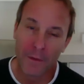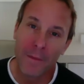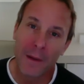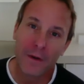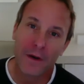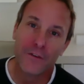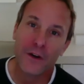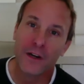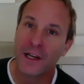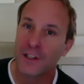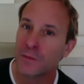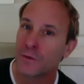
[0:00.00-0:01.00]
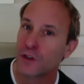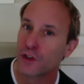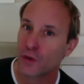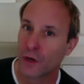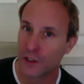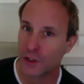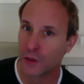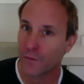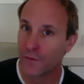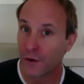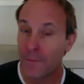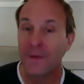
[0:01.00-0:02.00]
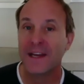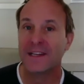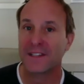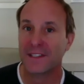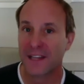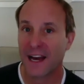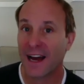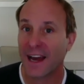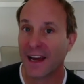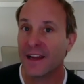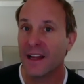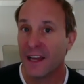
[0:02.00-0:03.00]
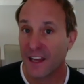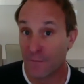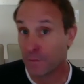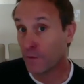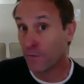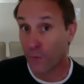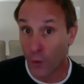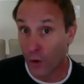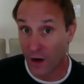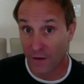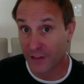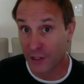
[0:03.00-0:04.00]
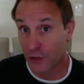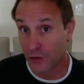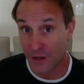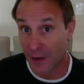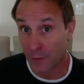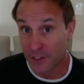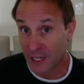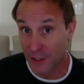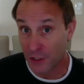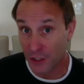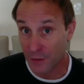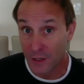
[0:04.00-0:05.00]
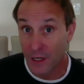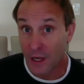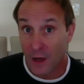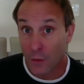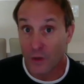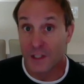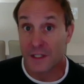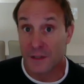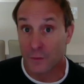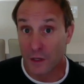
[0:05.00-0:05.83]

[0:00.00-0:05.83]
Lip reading: Remember, if your customers trust you, if your NPS is high, if before all this your net retention was